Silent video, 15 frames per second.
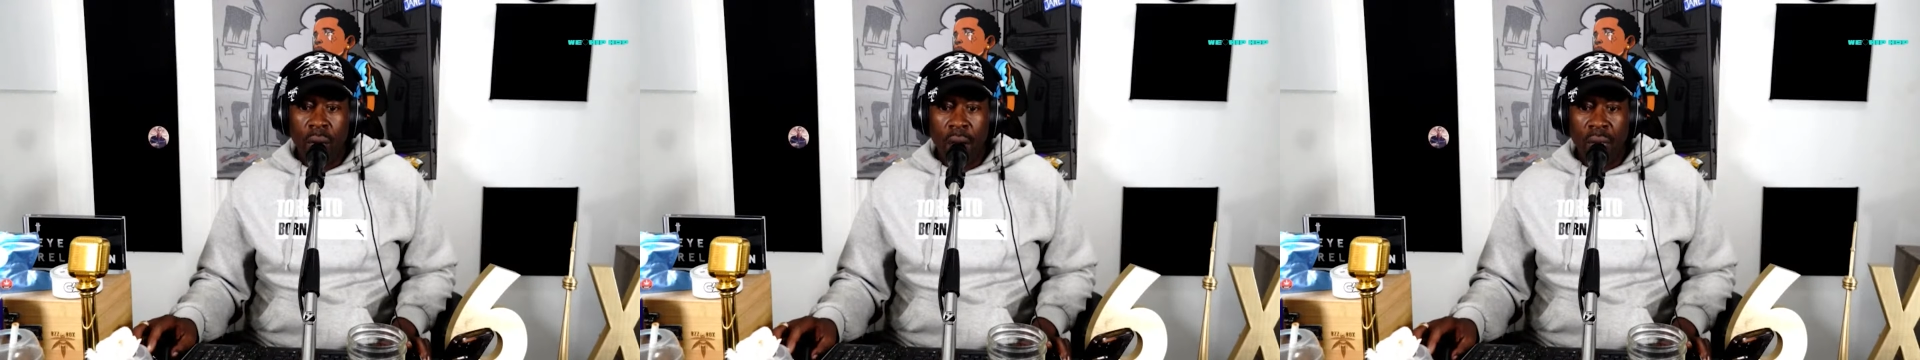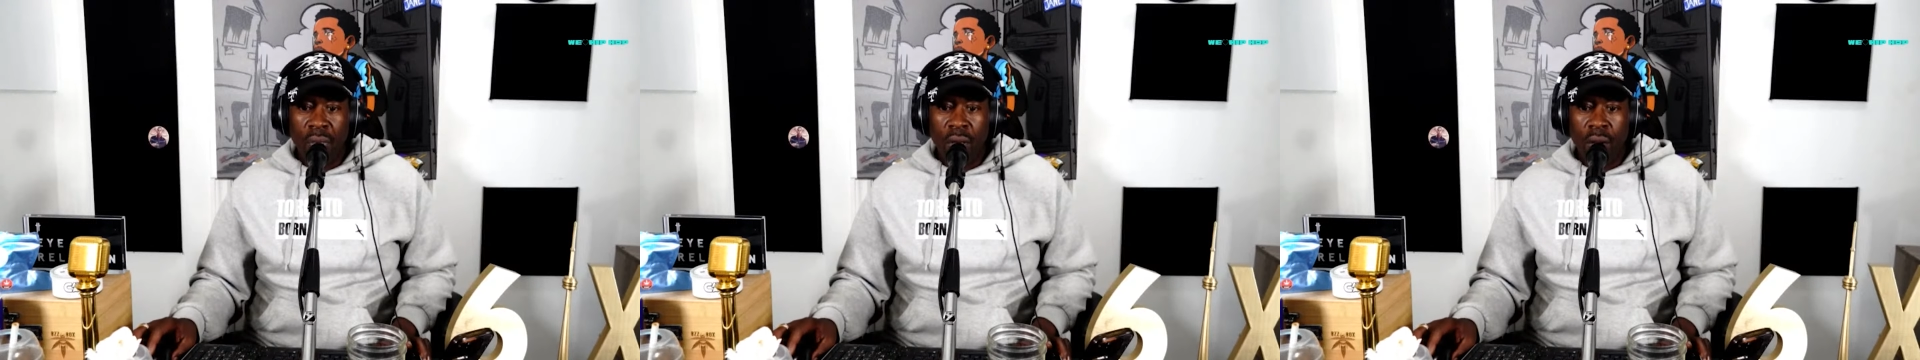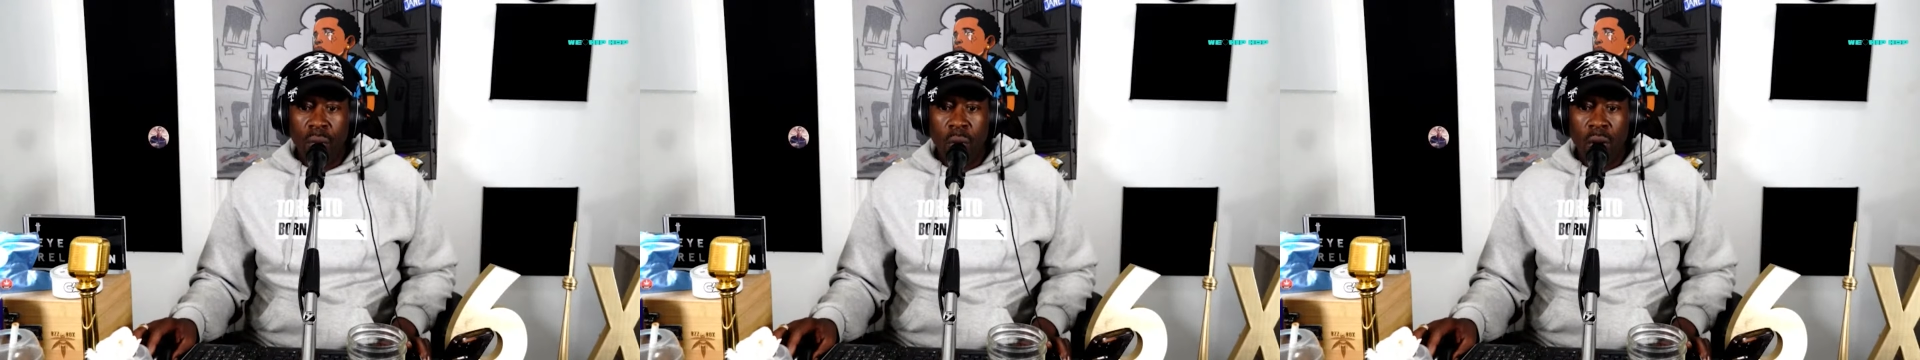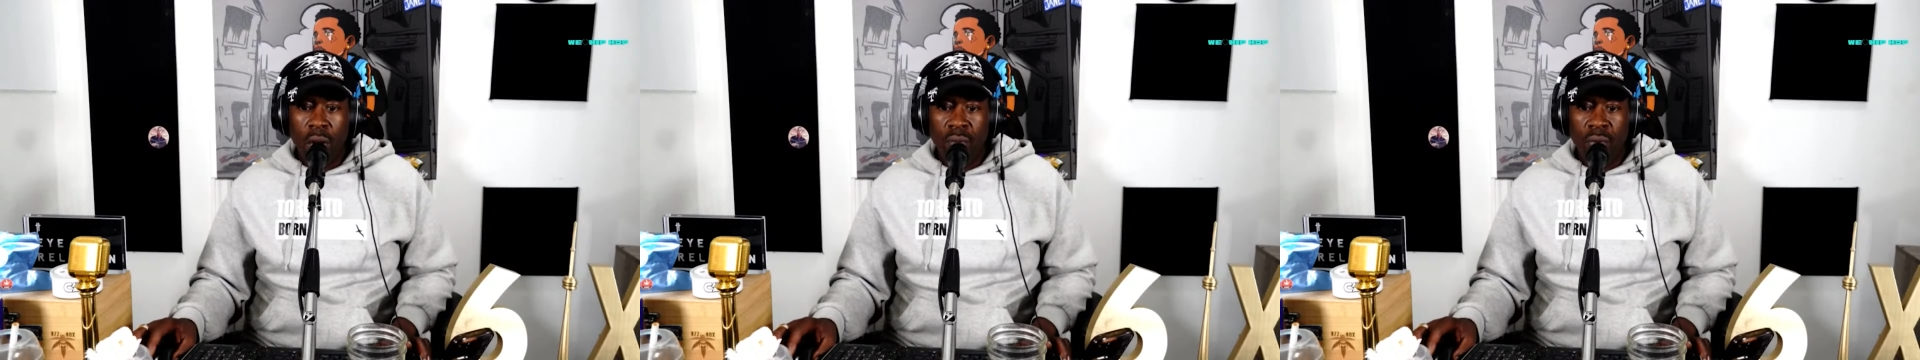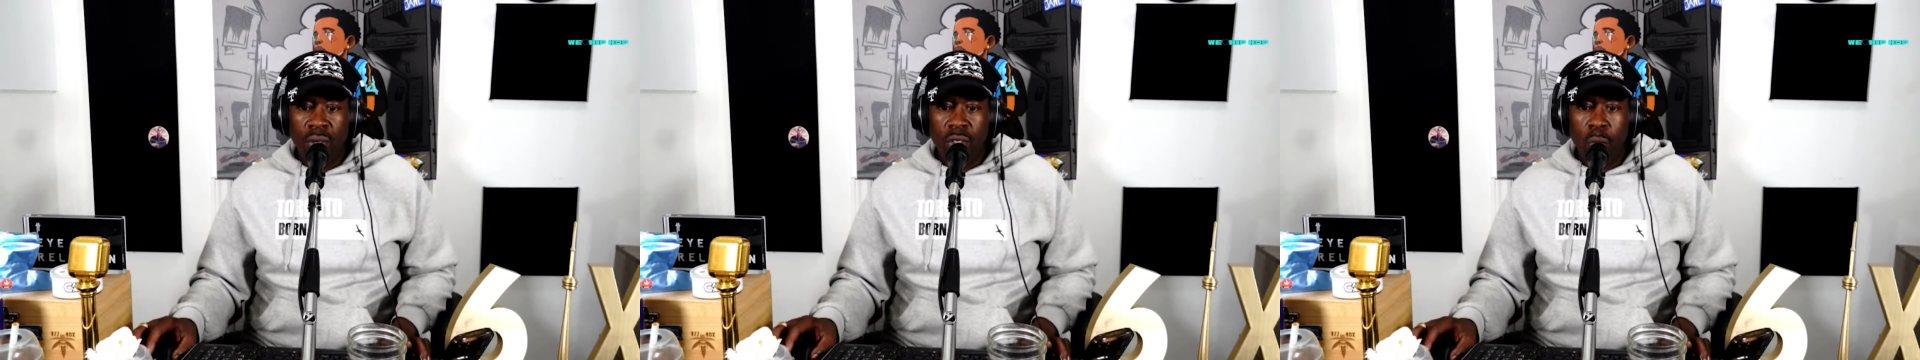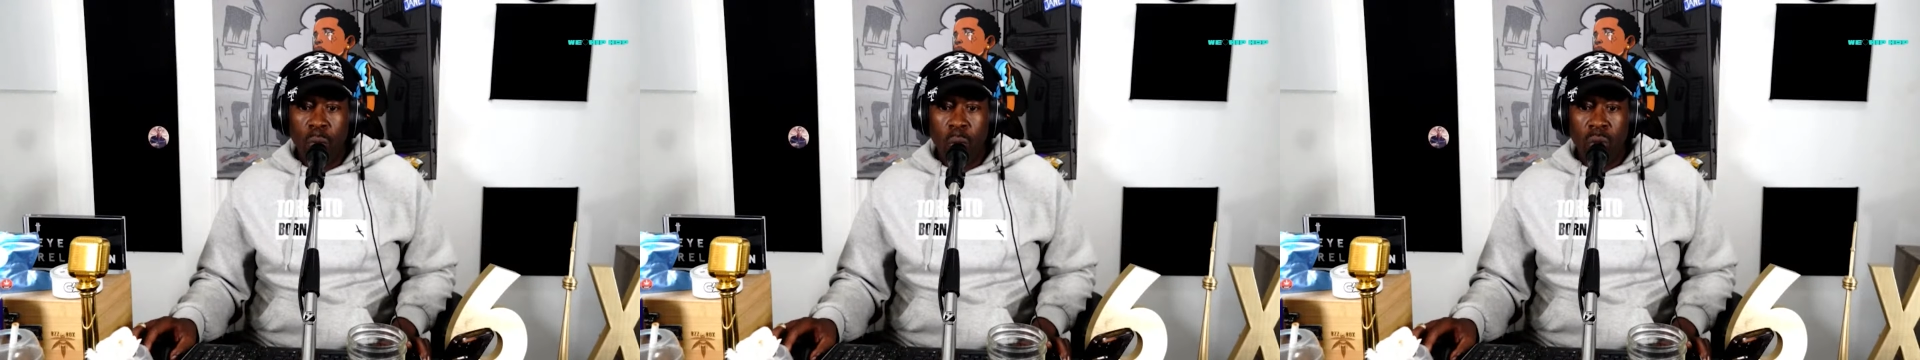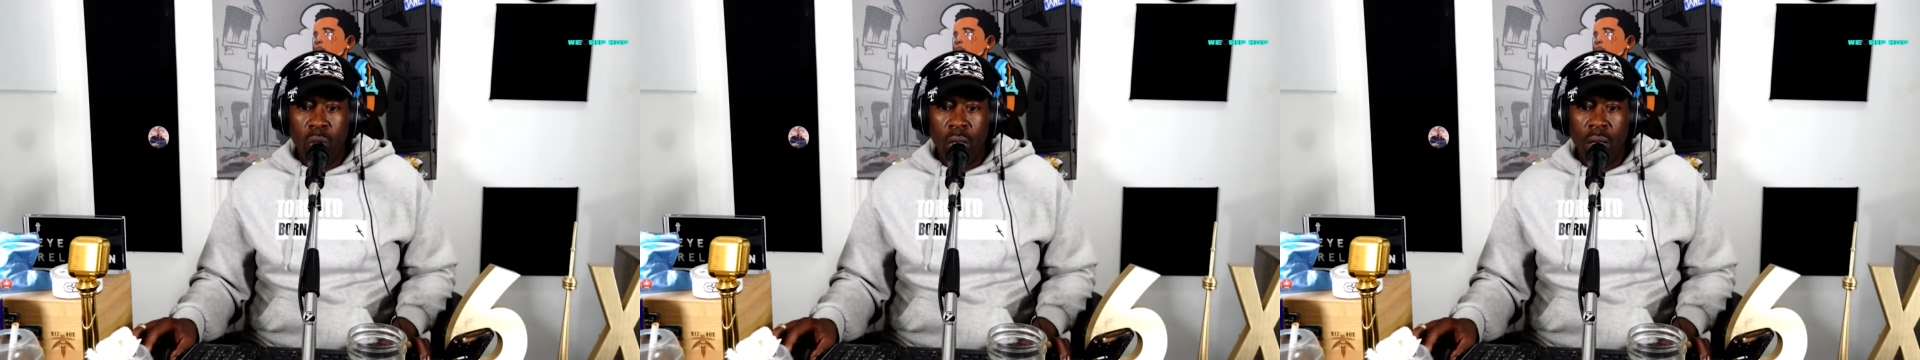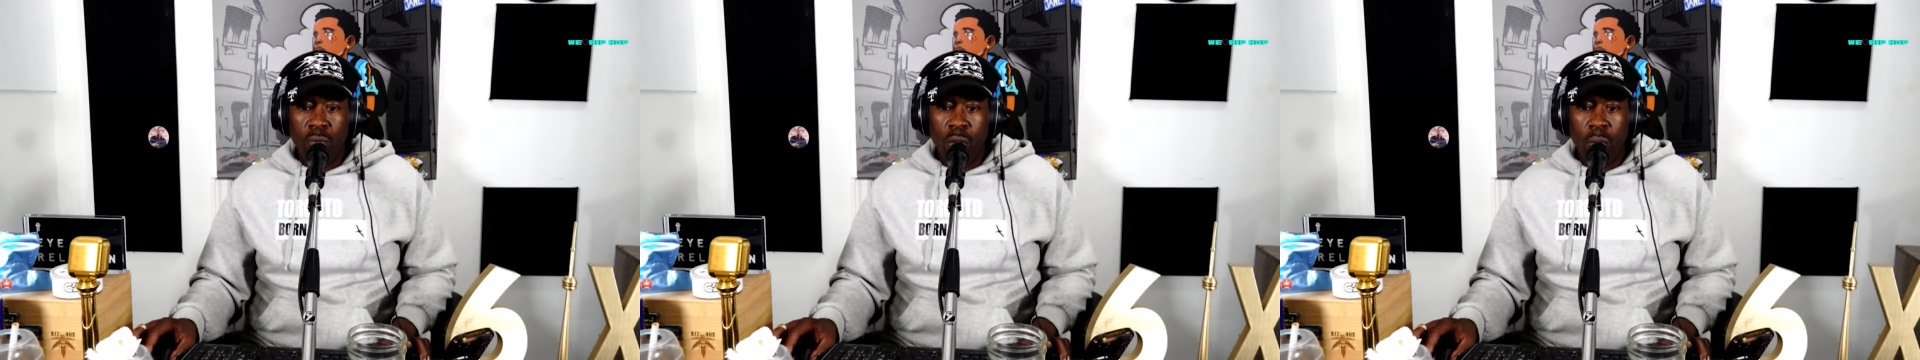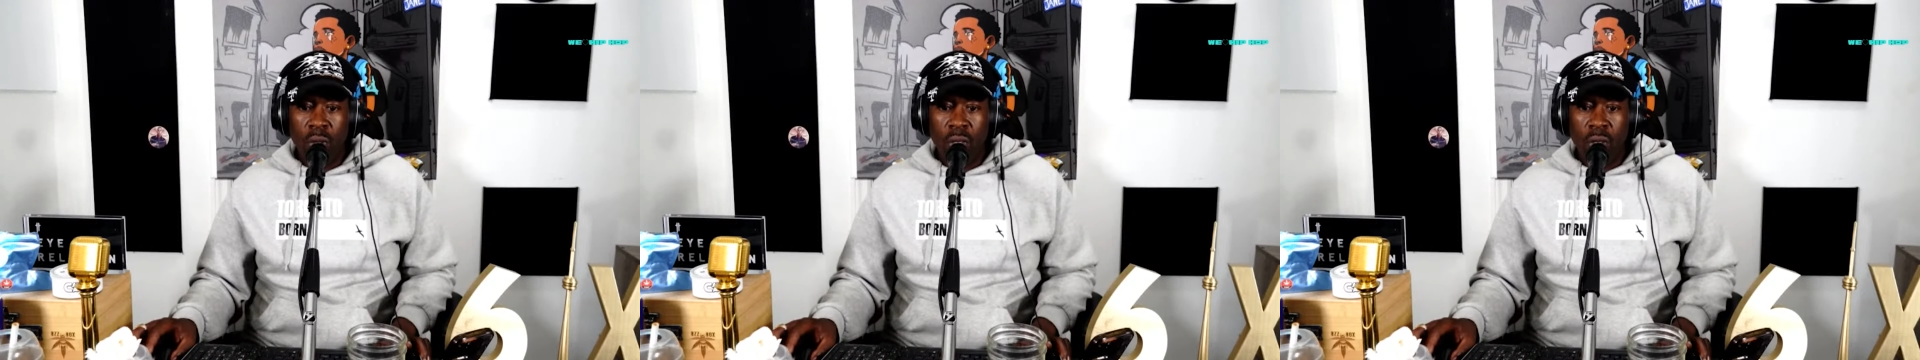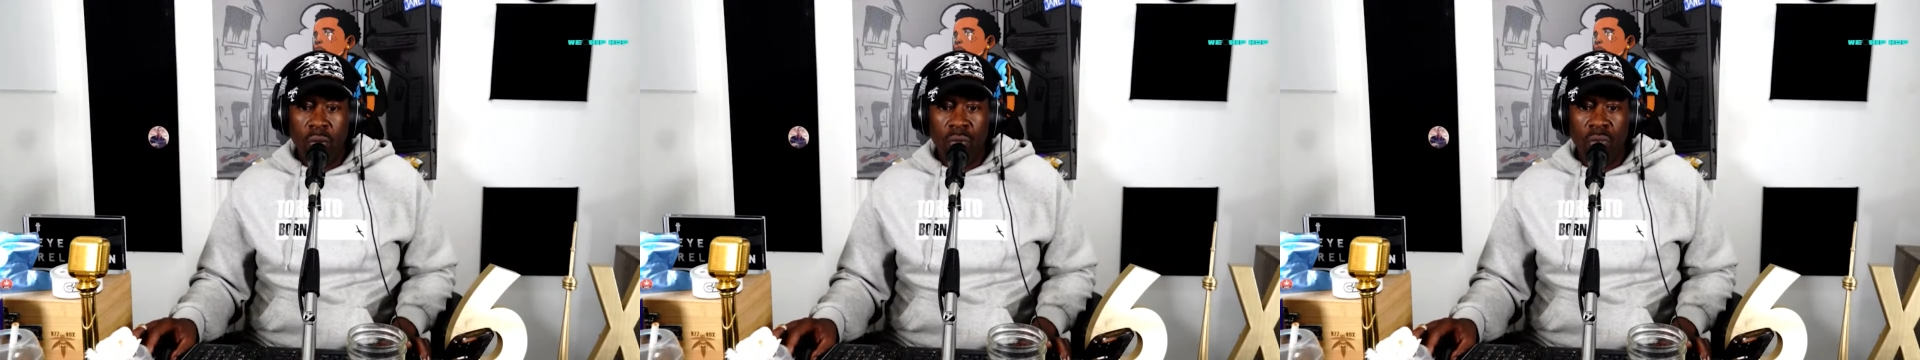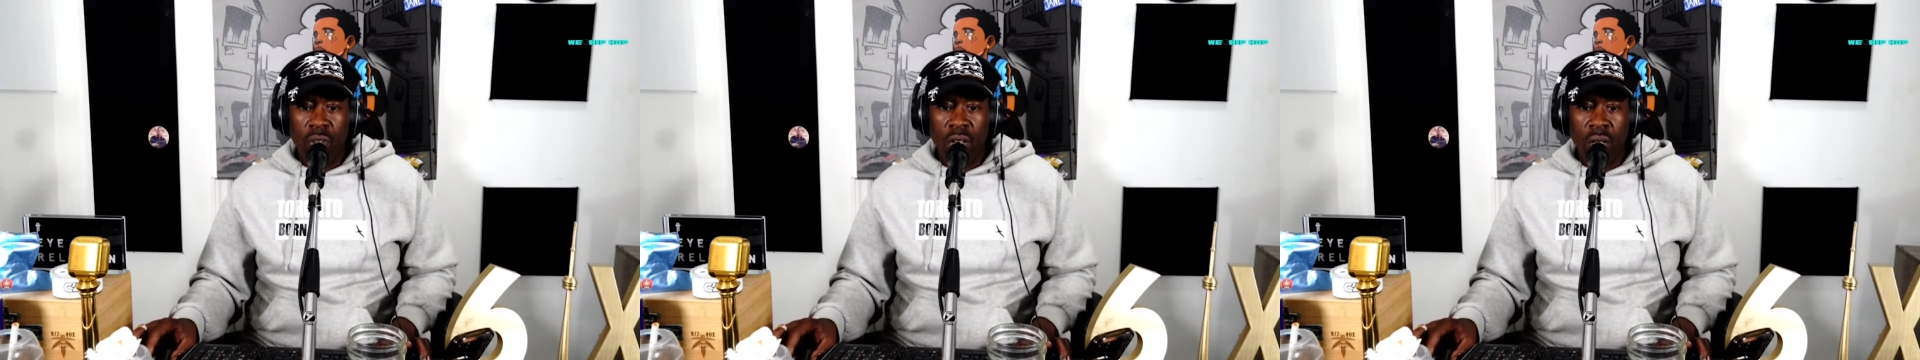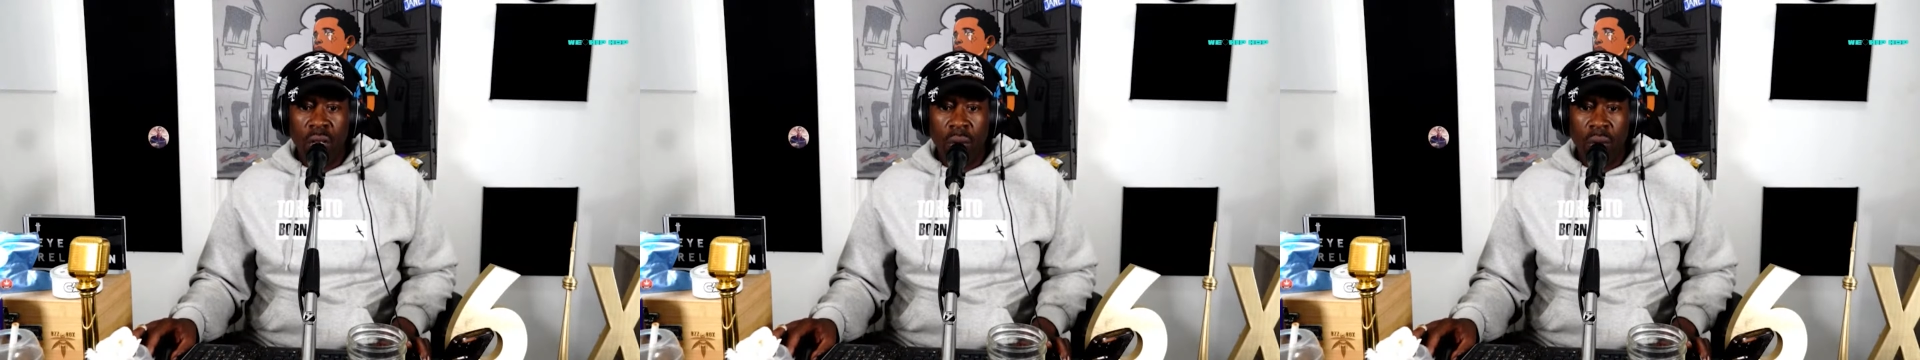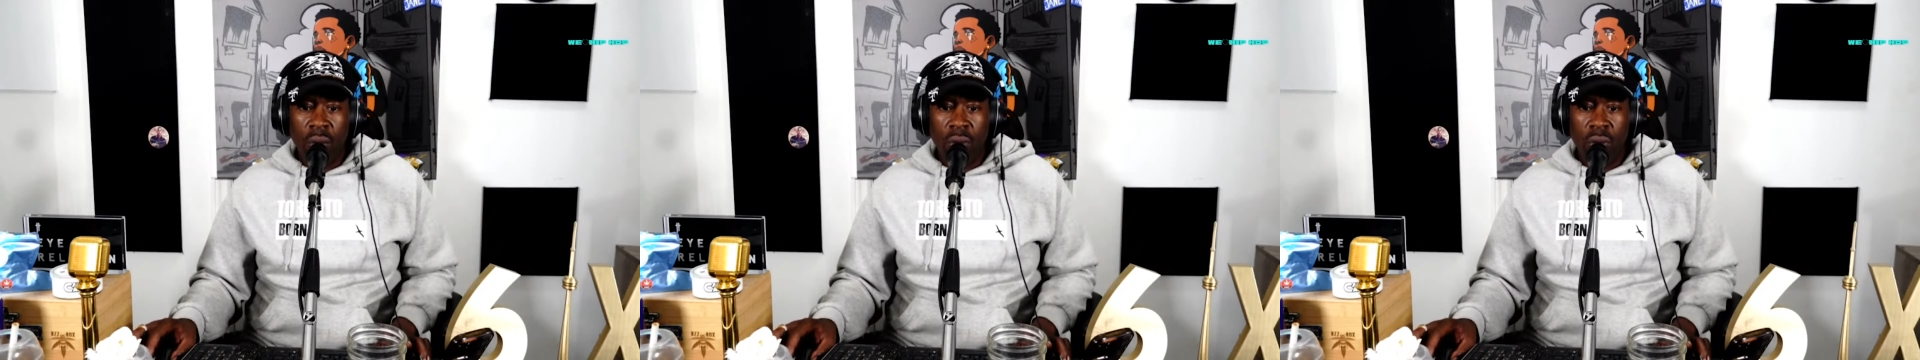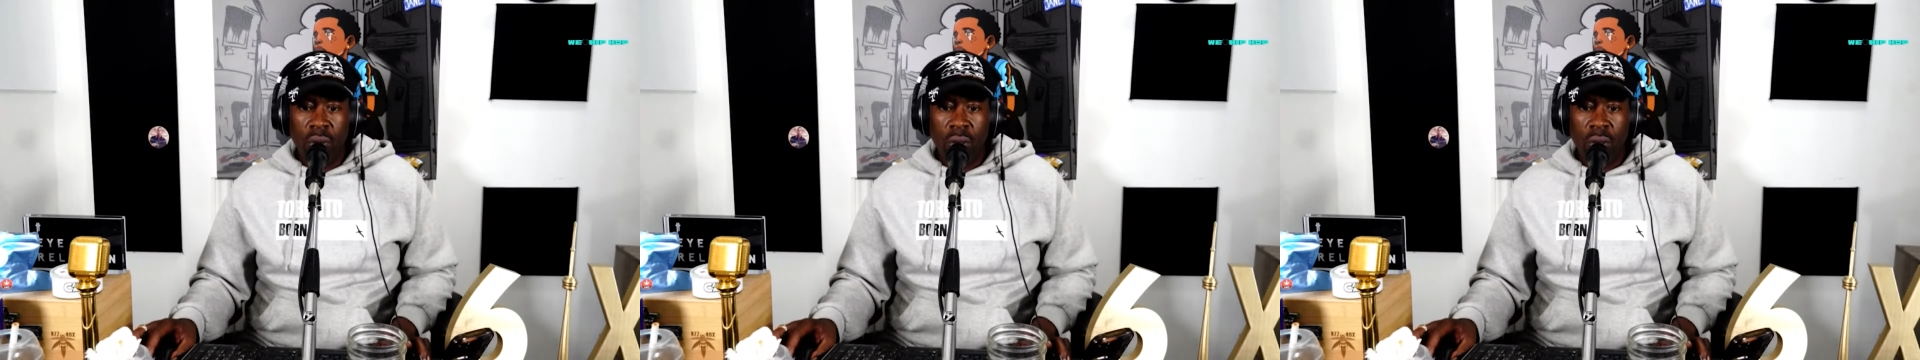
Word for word: I think one of his most infamous videos